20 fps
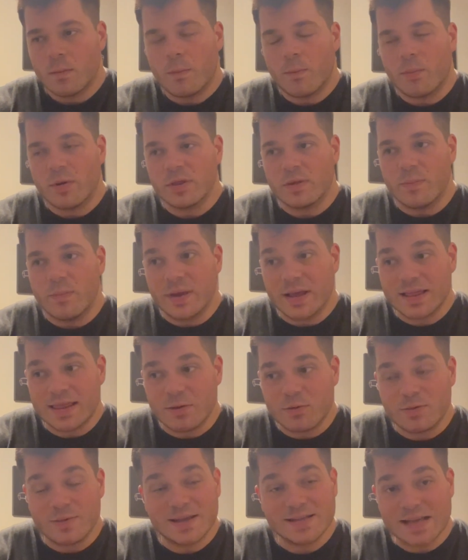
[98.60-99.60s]
the big thing
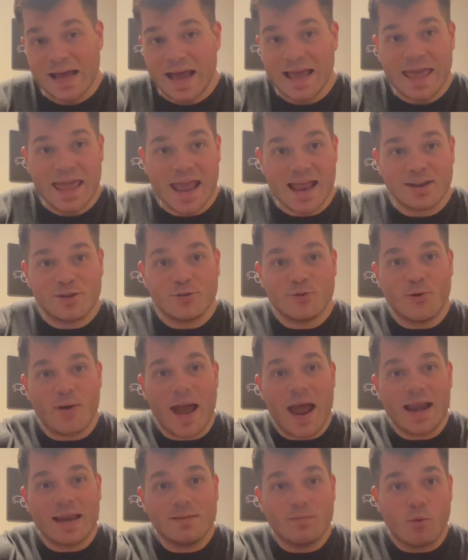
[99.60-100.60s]
with me is I can't do
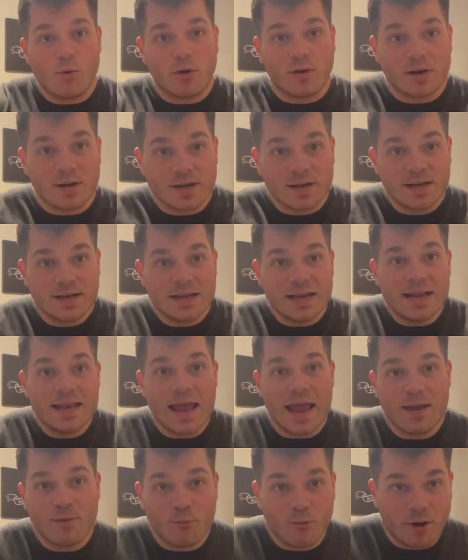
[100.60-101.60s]
any more
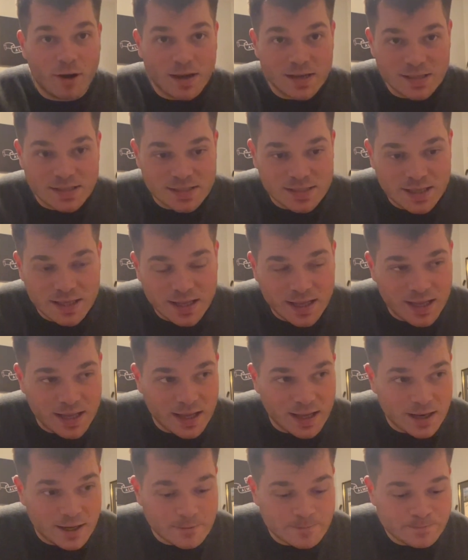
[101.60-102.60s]
day ones
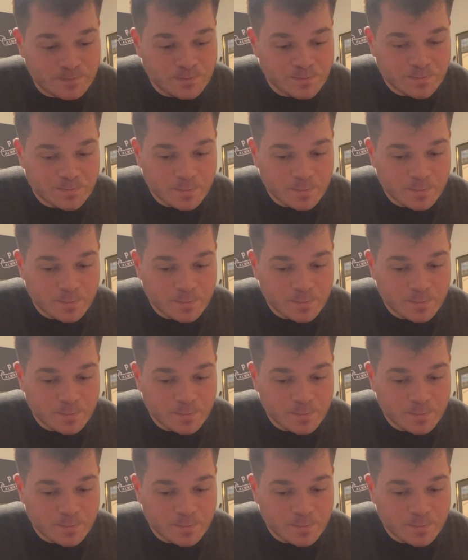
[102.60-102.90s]
in